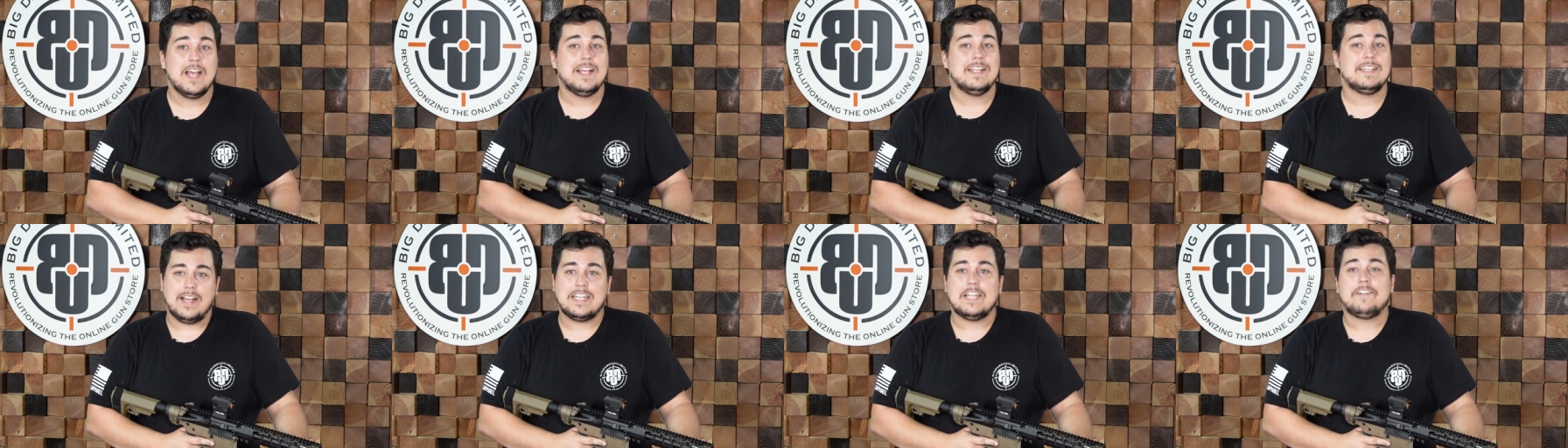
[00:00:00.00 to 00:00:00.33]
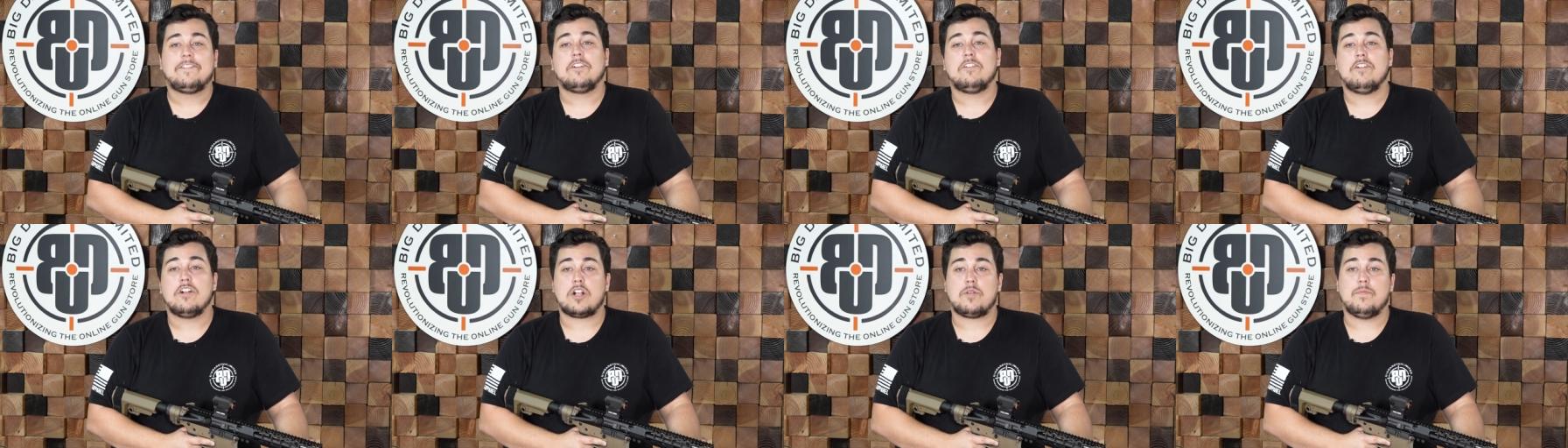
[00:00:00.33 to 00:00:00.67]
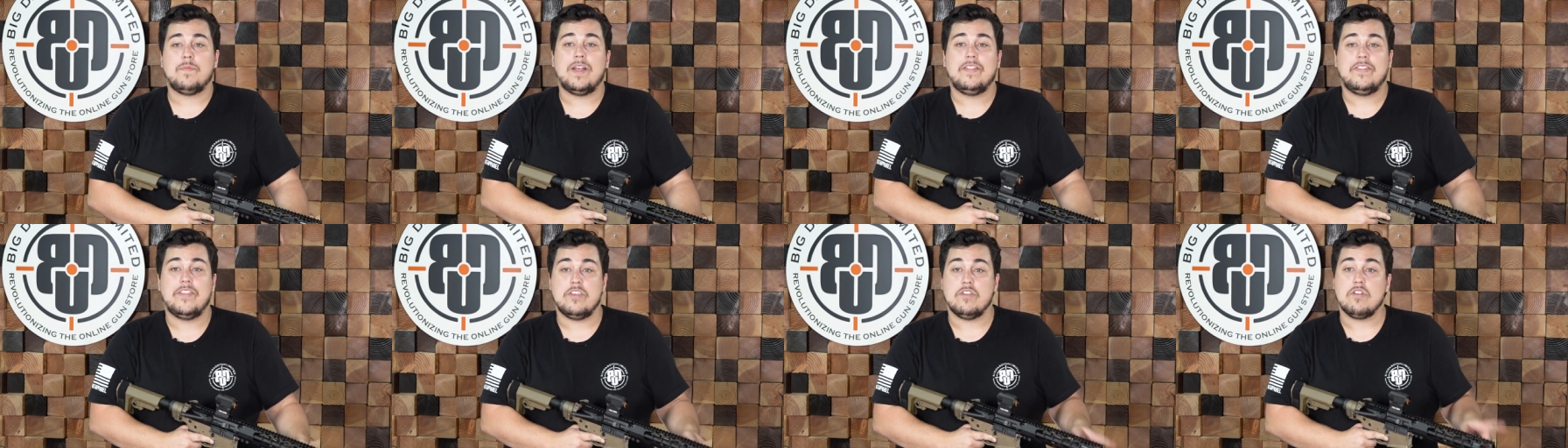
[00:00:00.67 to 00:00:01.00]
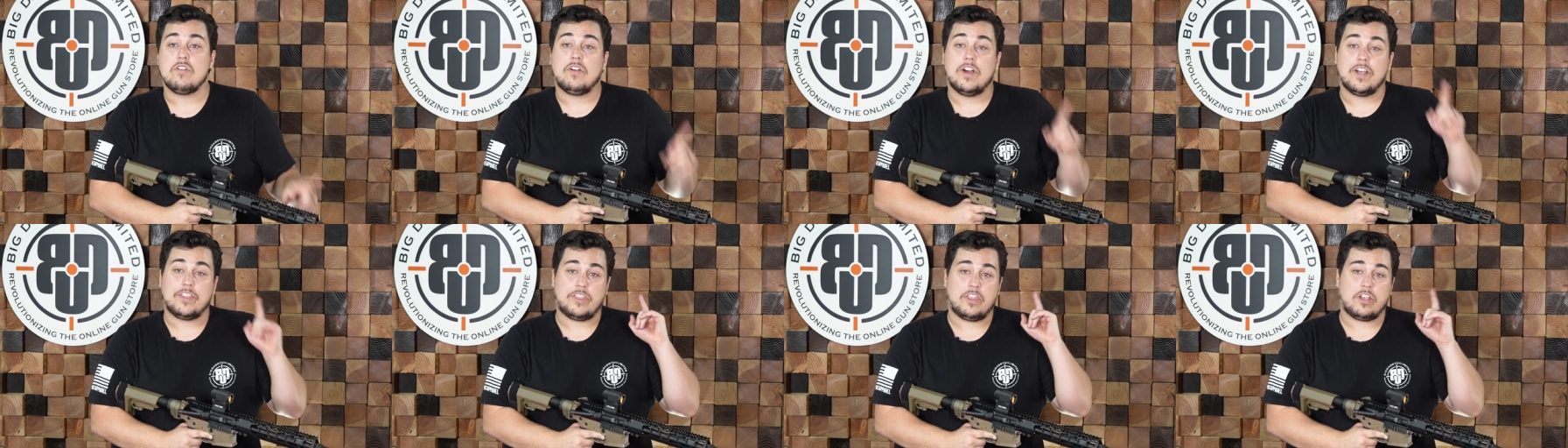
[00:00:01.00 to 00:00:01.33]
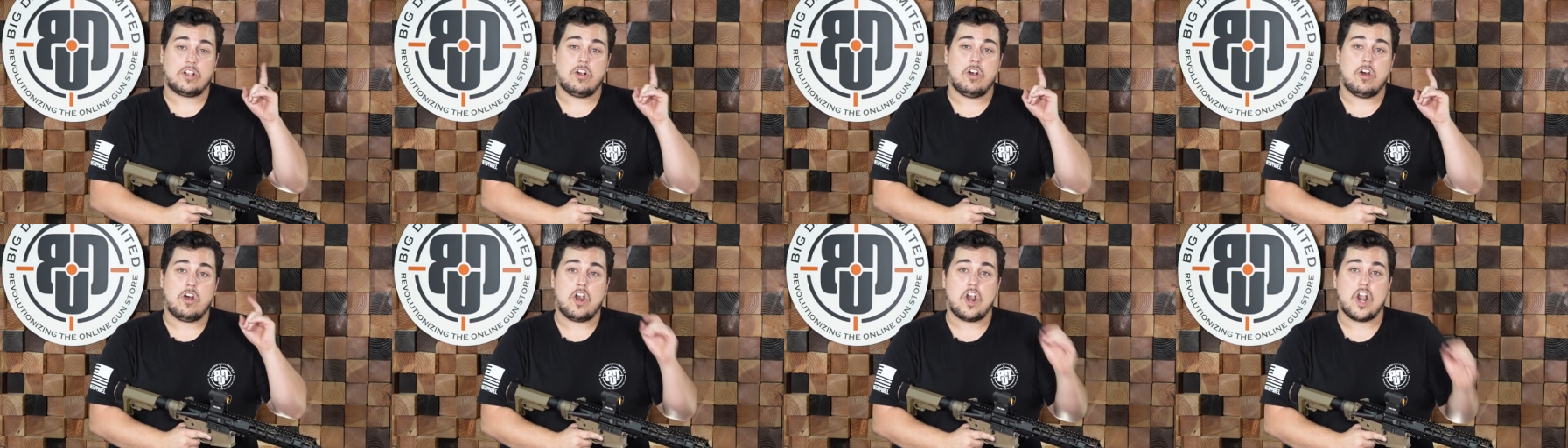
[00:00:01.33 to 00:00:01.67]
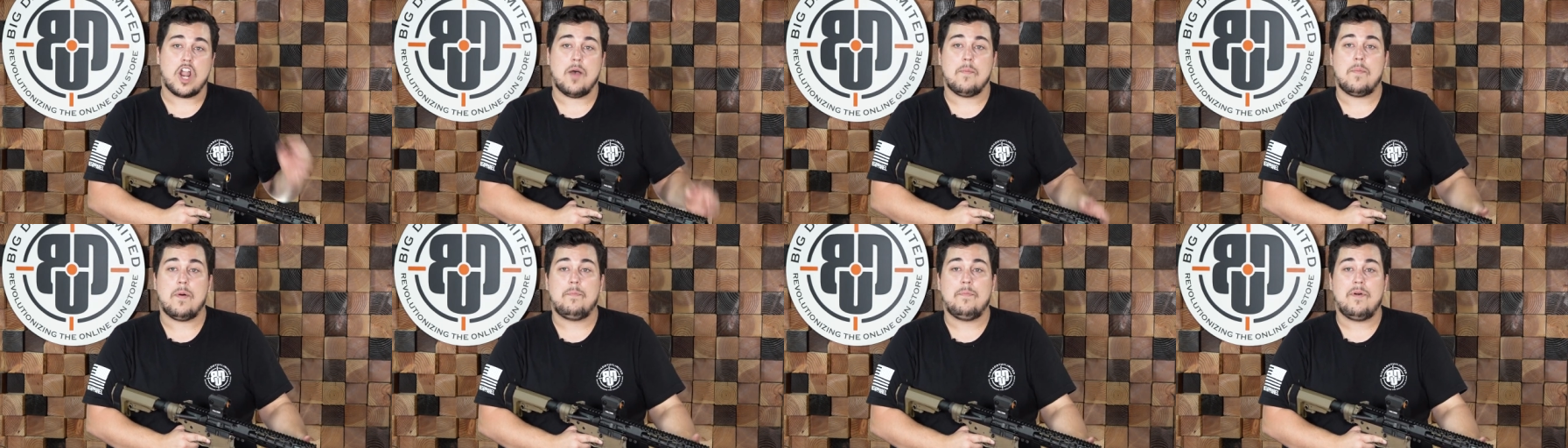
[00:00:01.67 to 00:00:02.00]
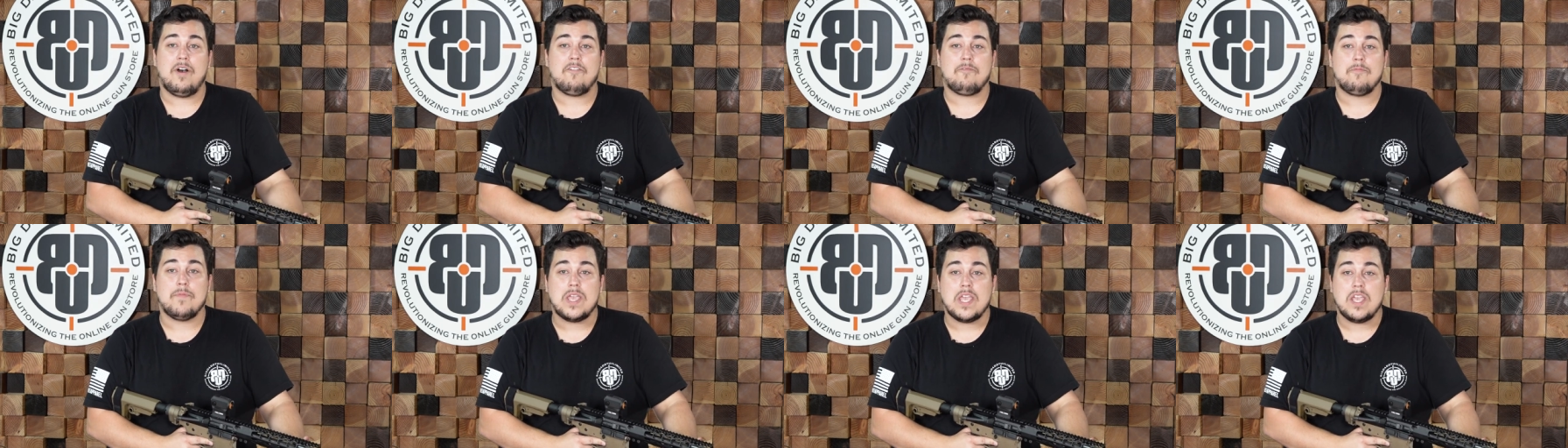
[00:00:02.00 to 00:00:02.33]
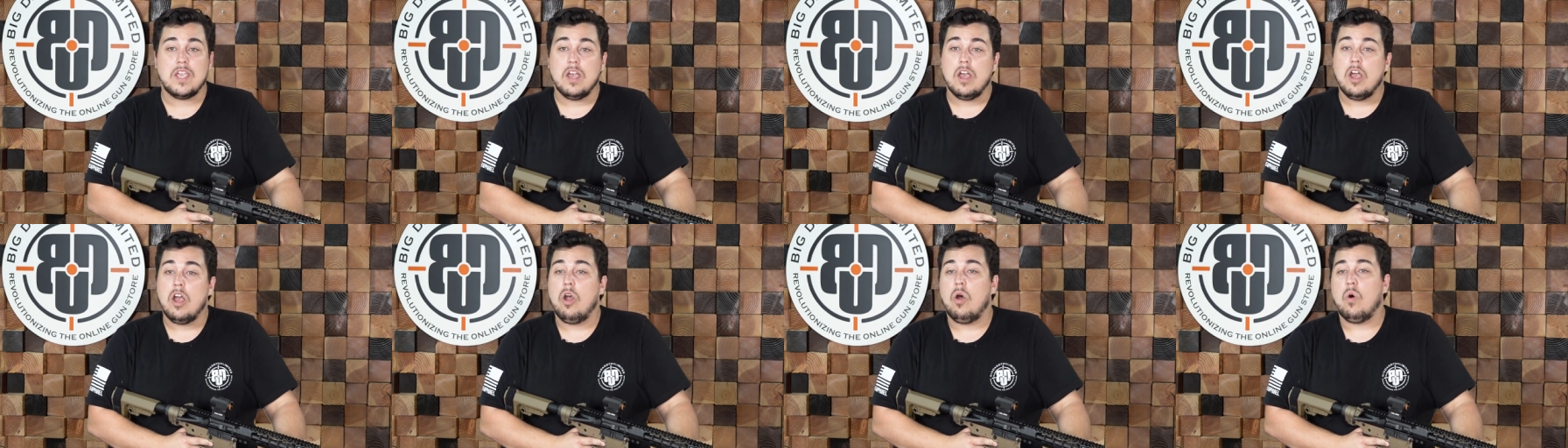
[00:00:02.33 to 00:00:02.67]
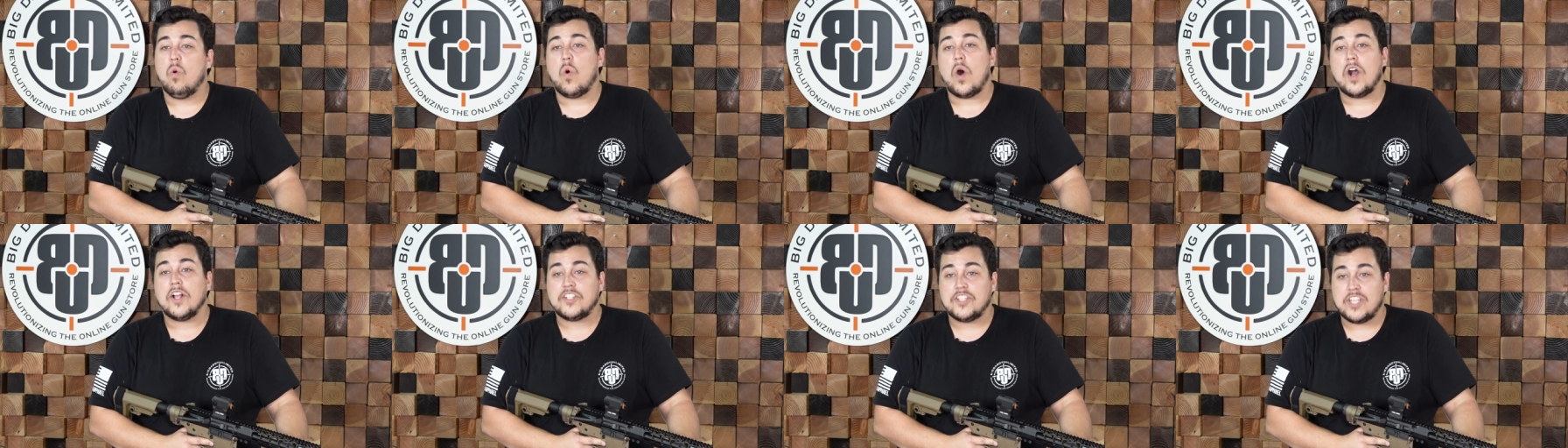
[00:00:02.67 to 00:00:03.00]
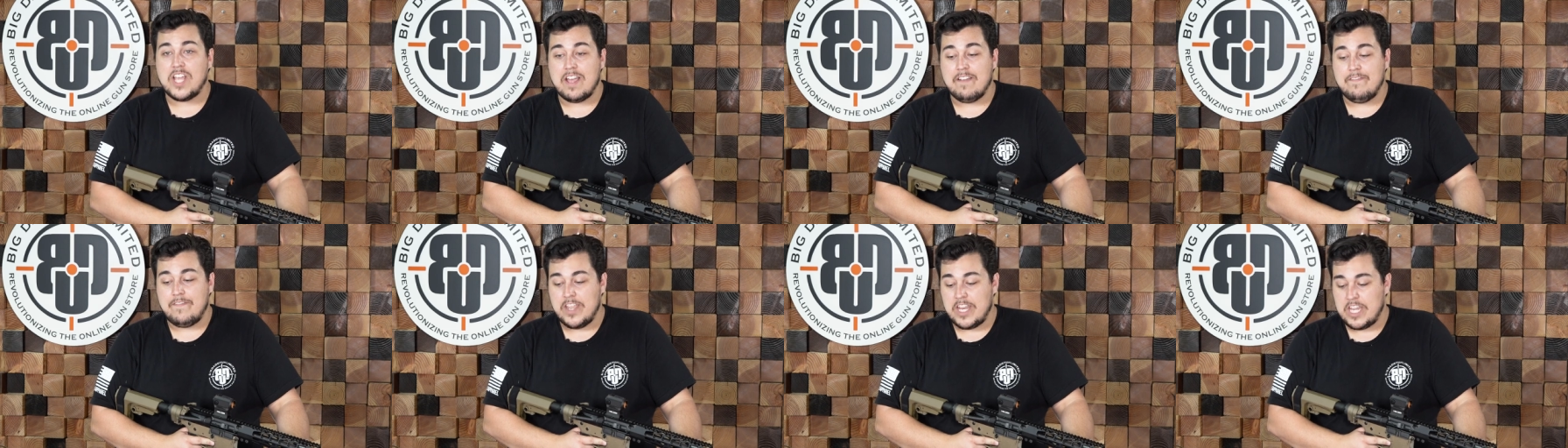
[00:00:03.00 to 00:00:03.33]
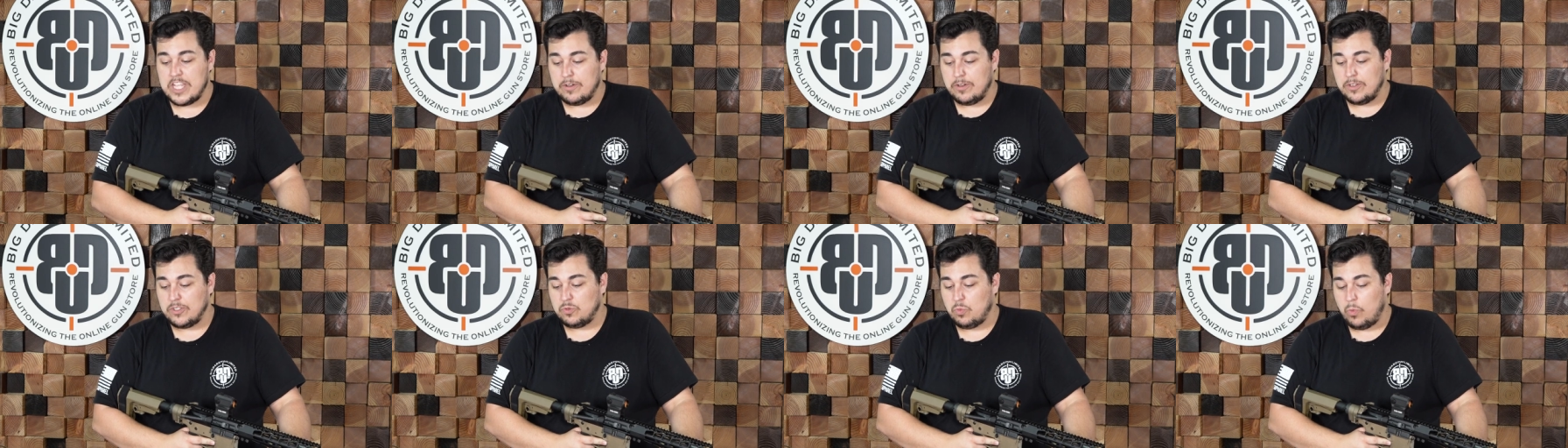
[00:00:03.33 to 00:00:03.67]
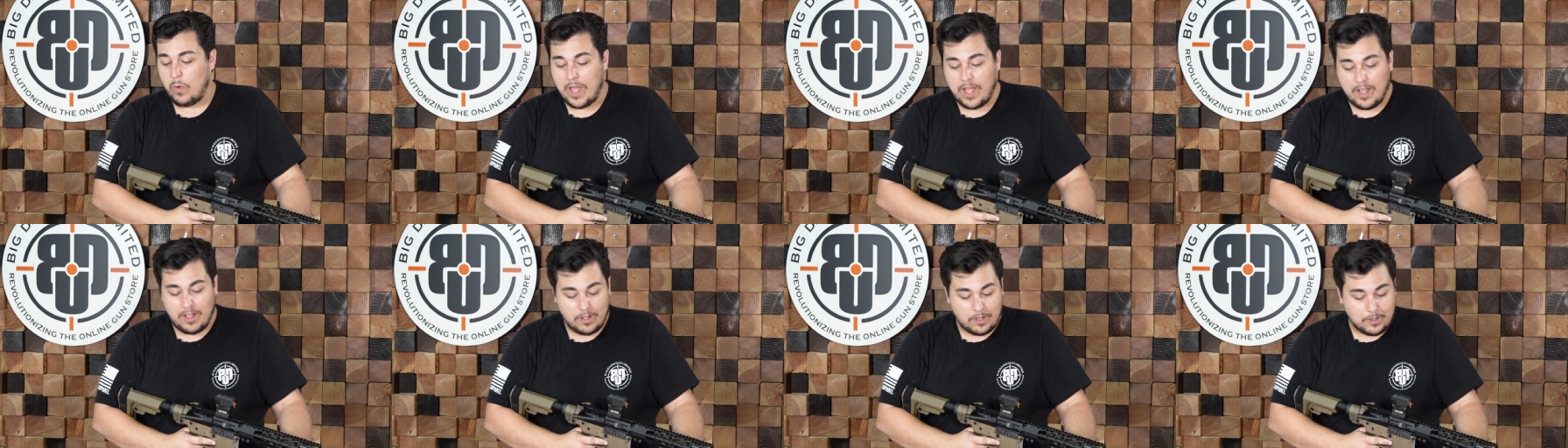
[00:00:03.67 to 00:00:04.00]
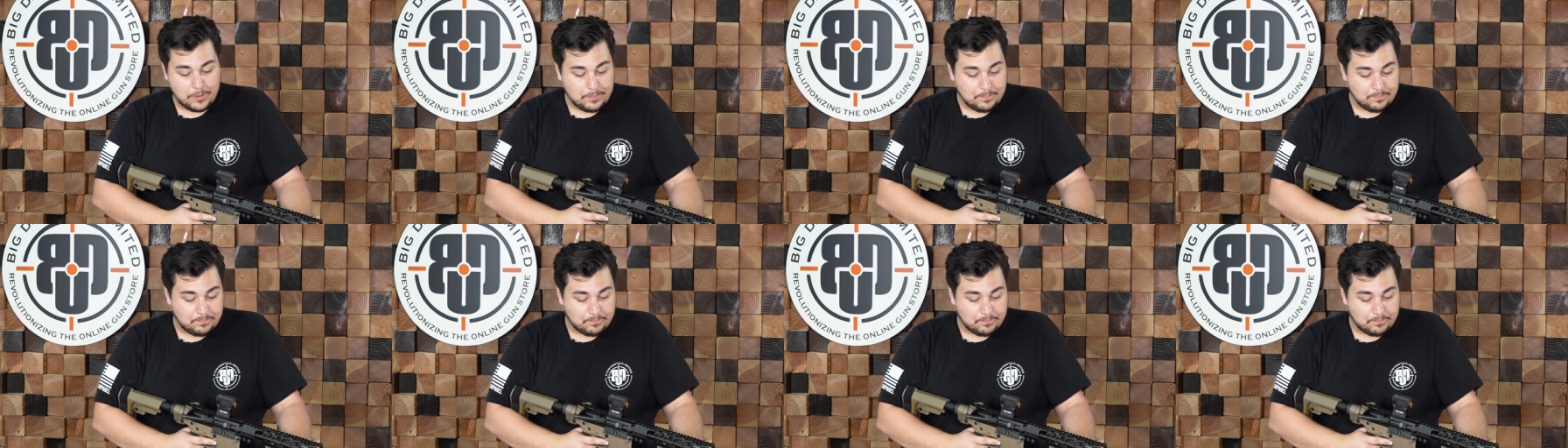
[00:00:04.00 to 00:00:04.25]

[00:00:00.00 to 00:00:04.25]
I definitely recommend that you click the card up above me, watch that video as well.